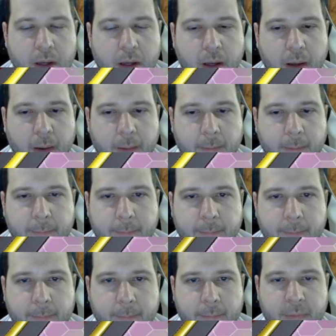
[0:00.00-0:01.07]

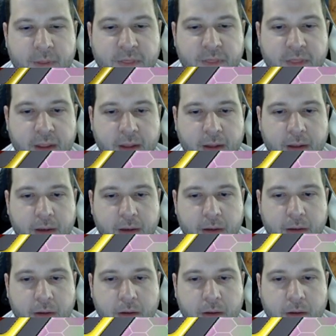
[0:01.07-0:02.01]
But then